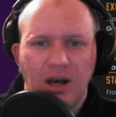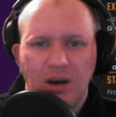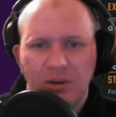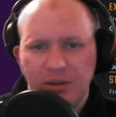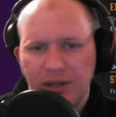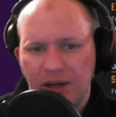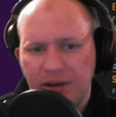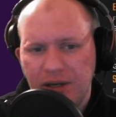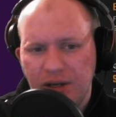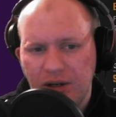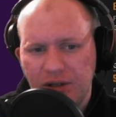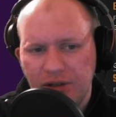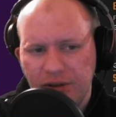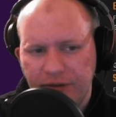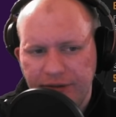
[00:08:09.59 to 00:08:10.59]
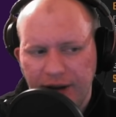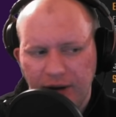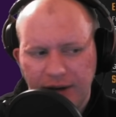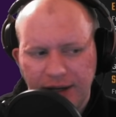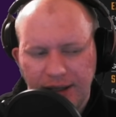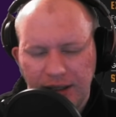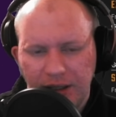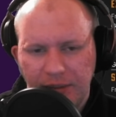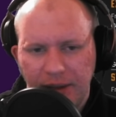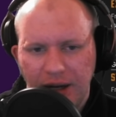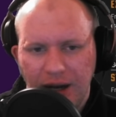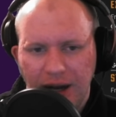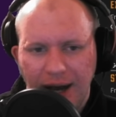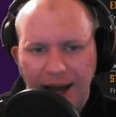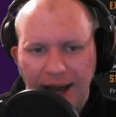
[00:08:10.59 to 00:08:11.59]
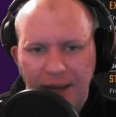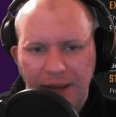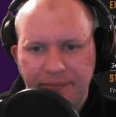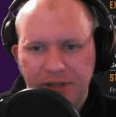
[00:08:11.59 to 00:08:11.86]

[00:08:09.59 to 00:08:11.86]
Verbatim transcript: Although you could do Falcon a little bit higher,